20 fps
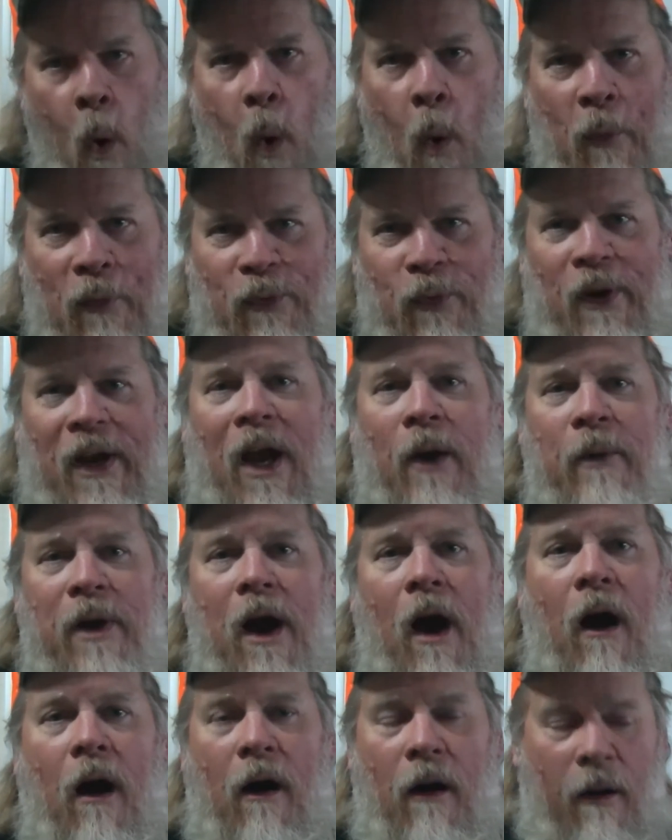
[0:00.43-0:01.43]
So here we
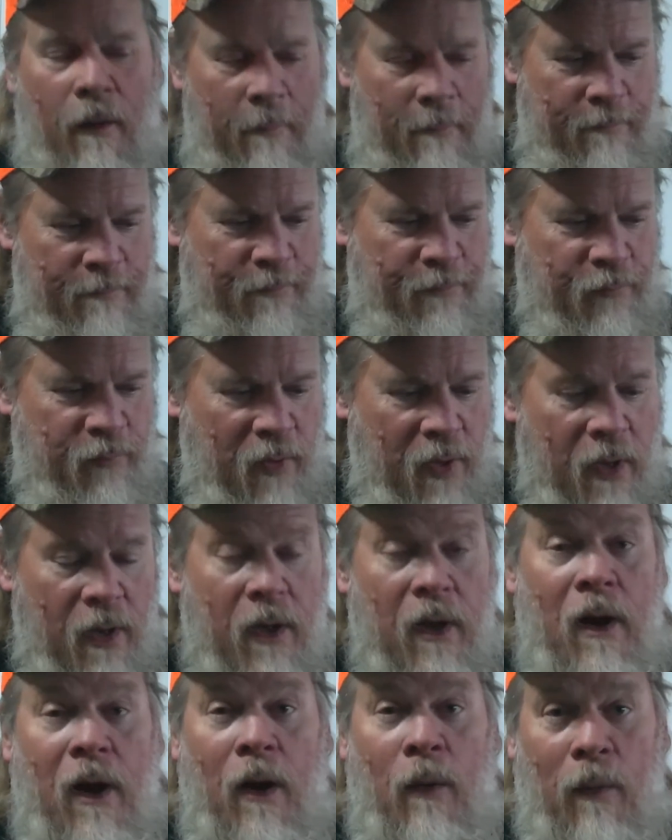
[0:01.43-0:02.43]
are.
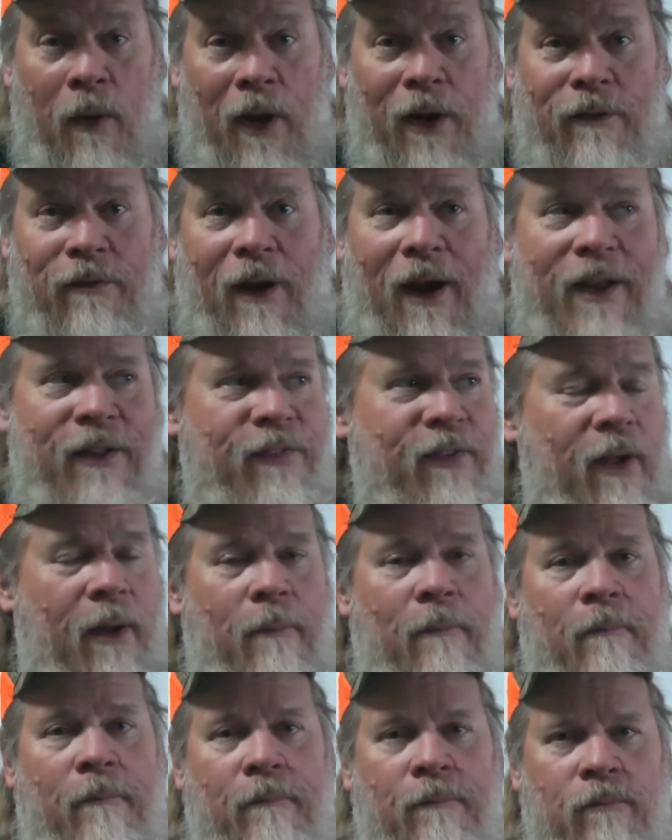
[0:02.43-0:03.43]
We're going to try
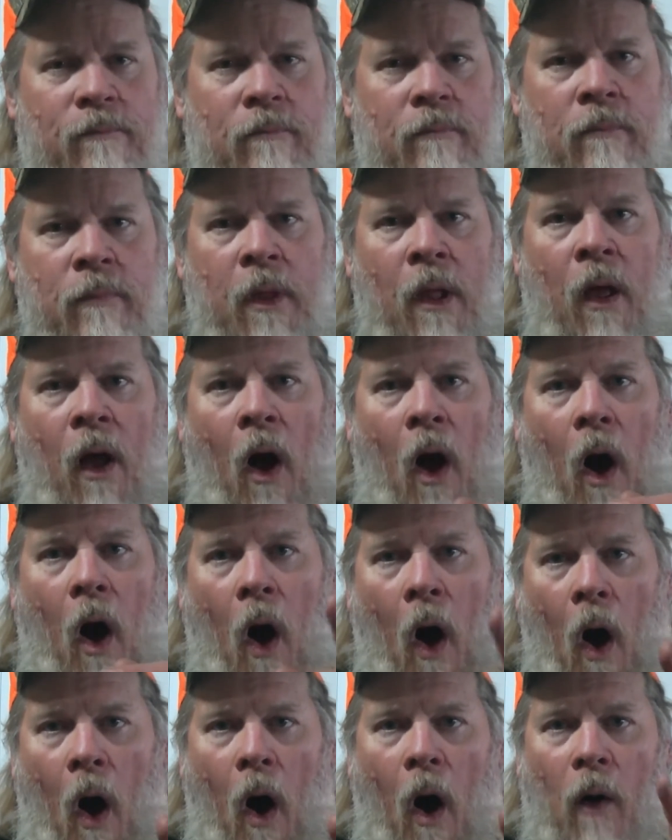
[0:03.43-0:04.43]
something.
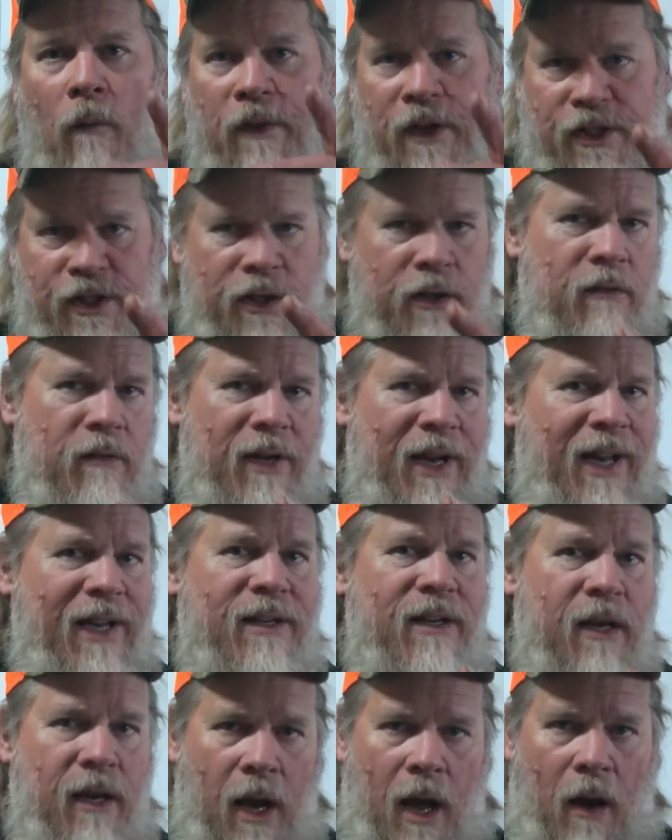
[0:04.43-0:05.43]
All that you need
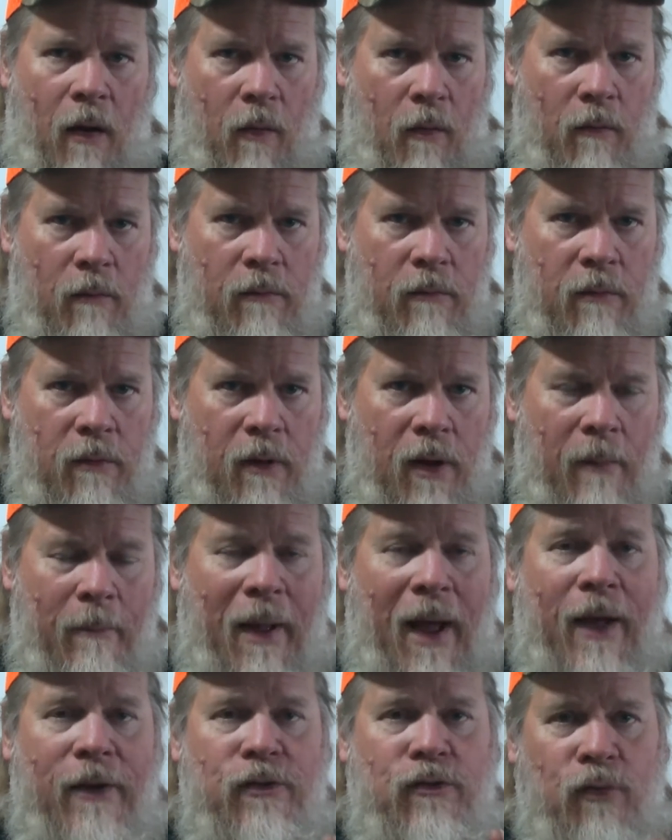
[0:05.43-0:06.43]
to know
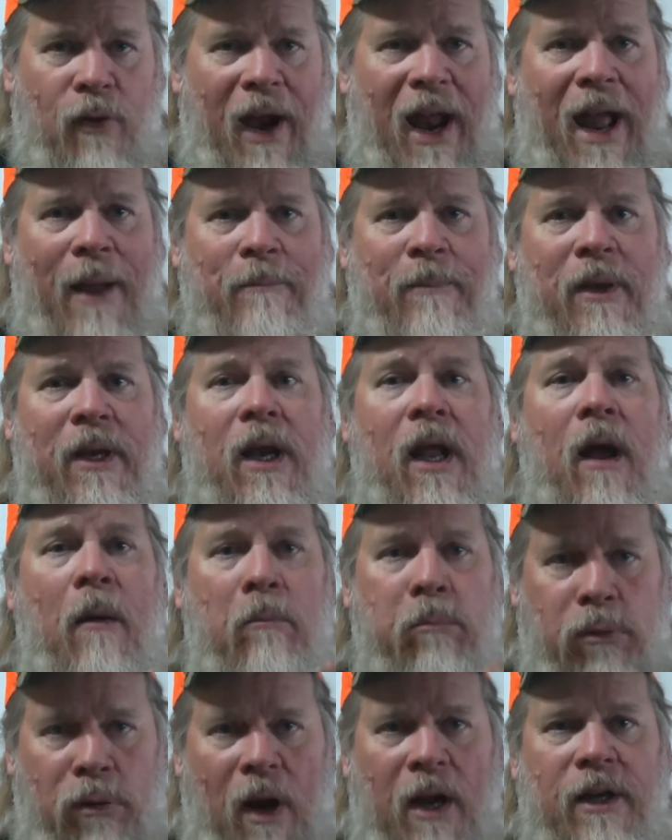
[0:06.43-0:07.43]
about trapping
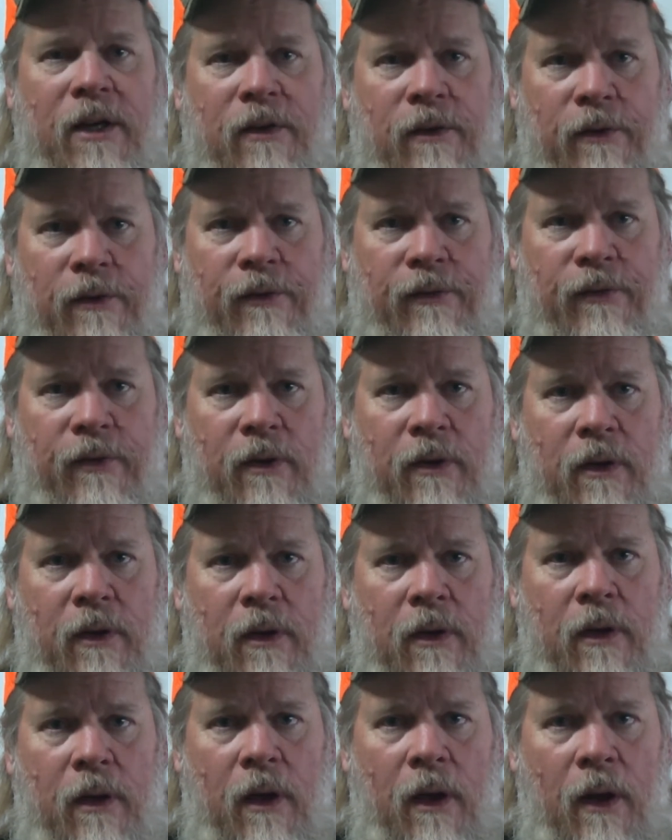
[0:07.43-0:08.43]
predators,
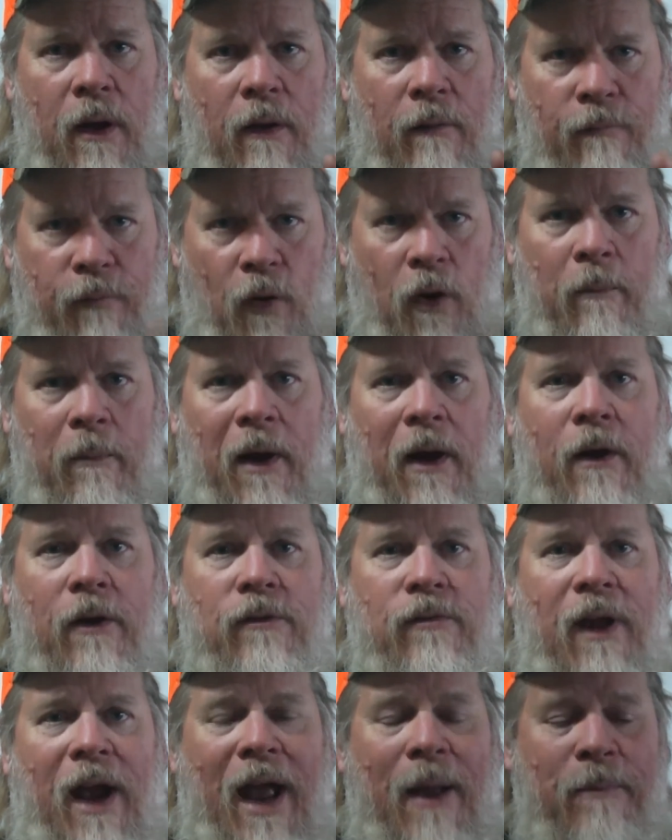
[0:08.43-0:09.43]
fur bearer
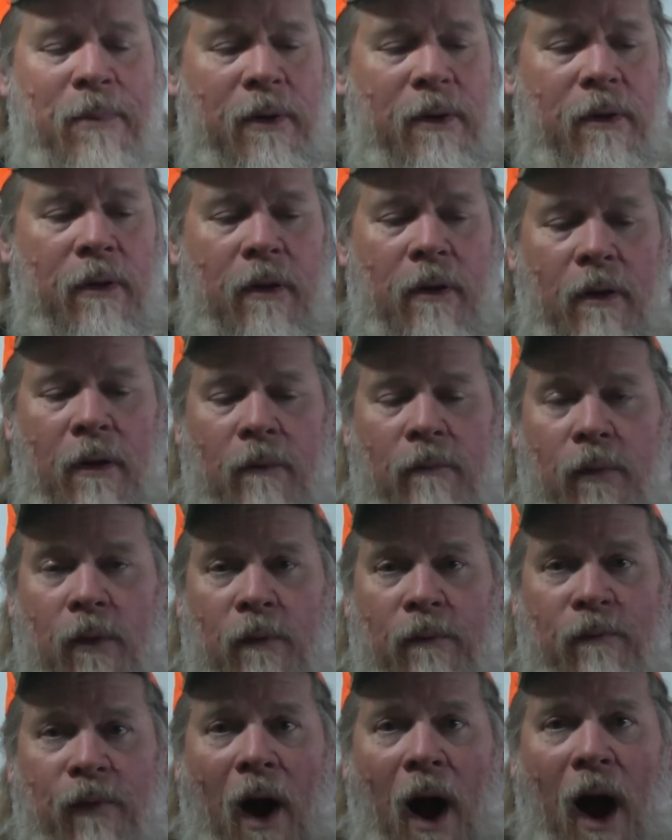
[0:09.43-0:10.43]
trapping for
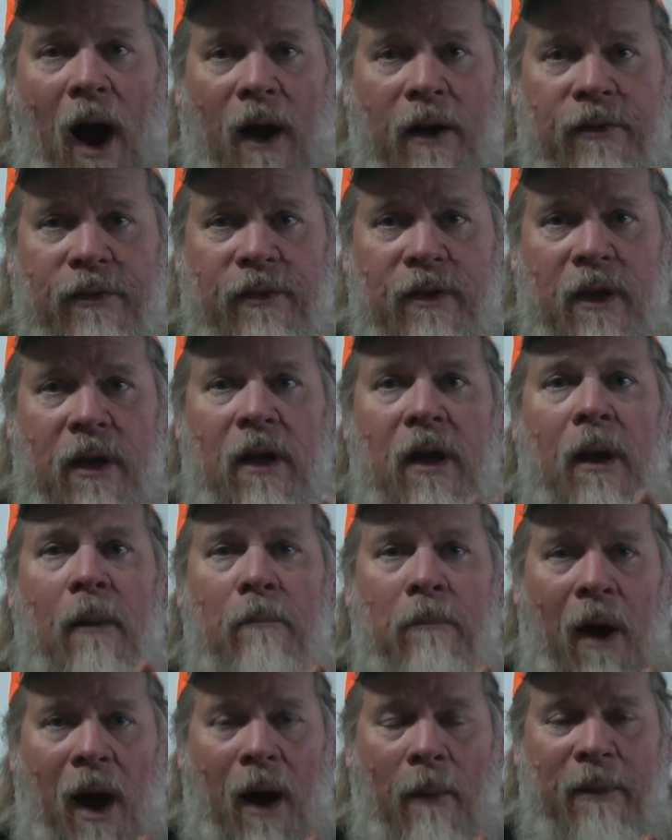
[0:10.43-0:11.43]
fox,
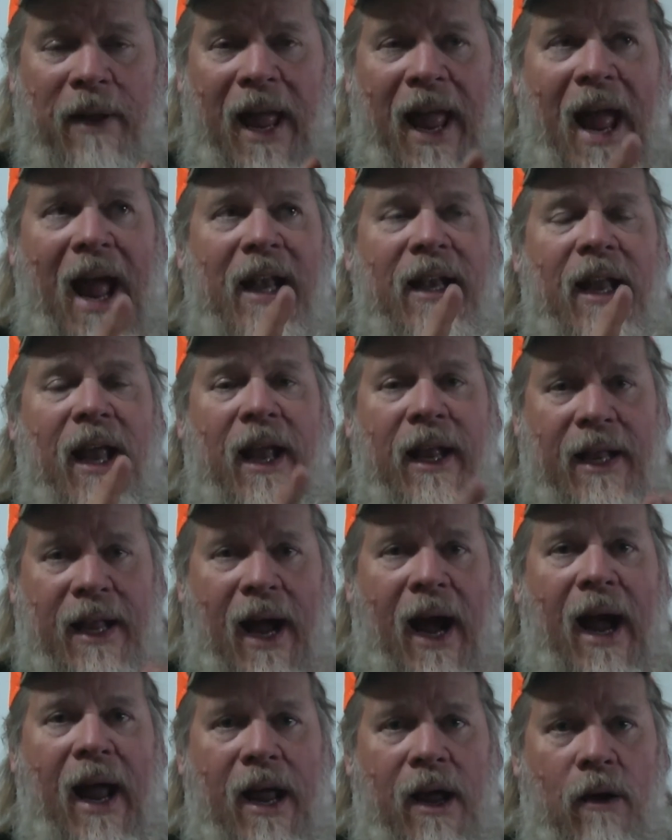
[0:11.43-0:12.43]
bobcat, and
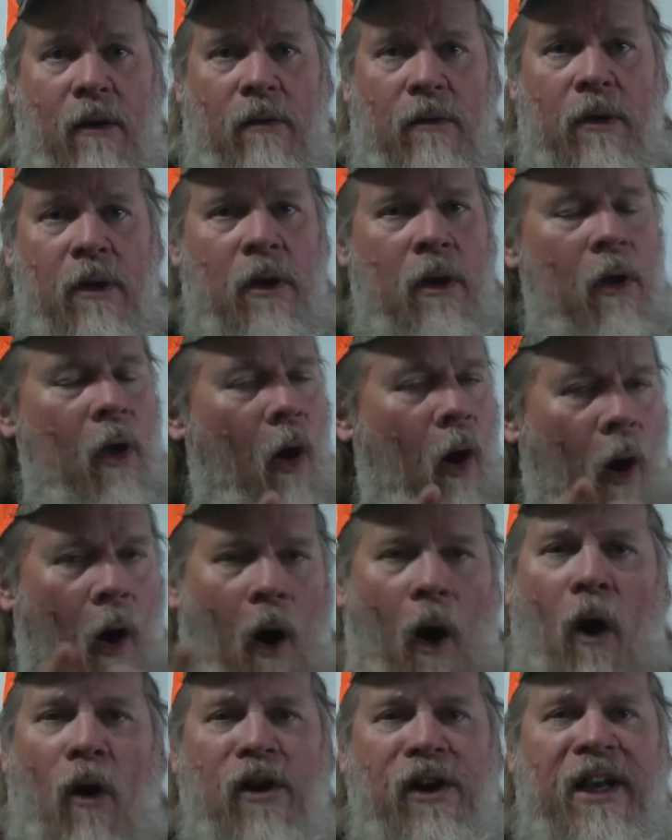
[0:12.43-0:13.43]
coyote.
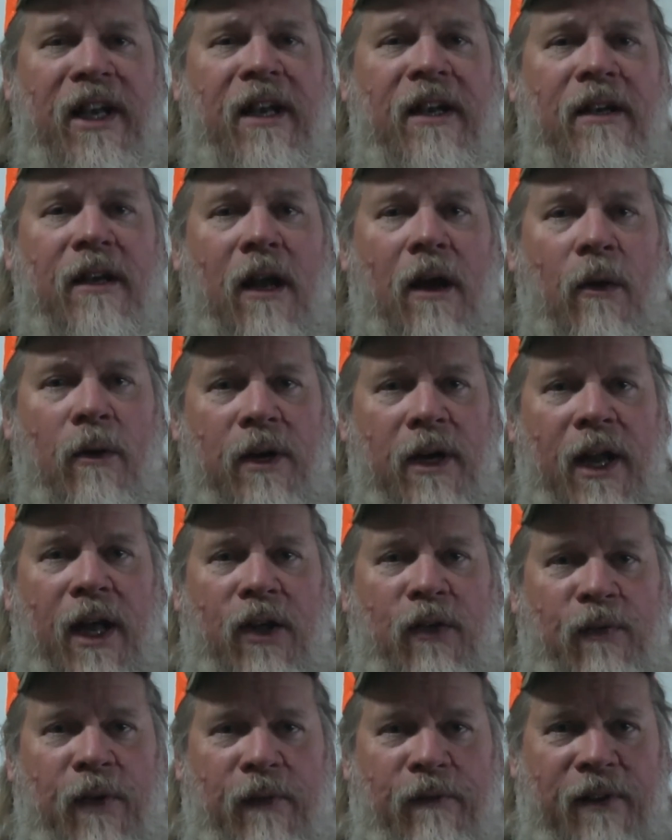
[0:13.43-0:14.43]
All you need to know in the
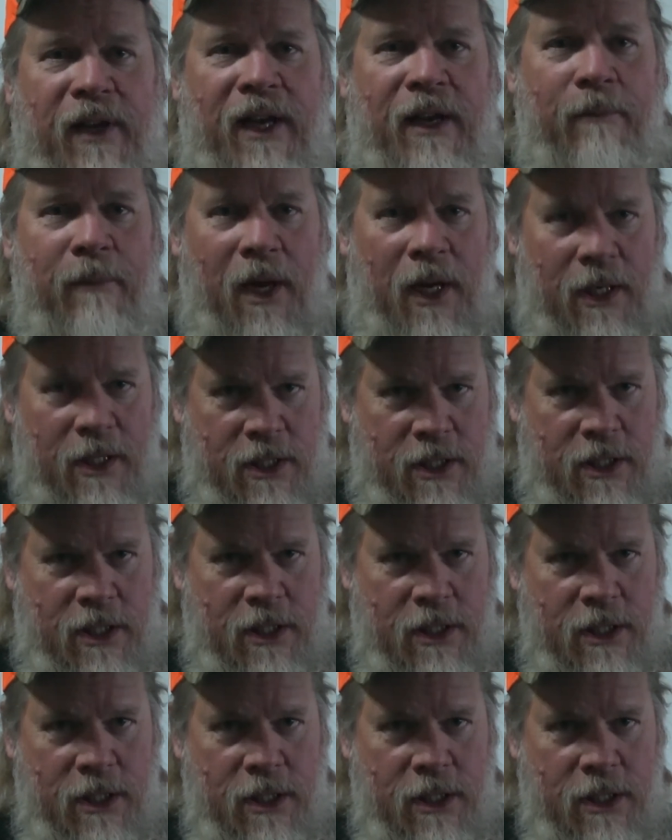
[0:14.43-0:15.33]
next 15 minutes.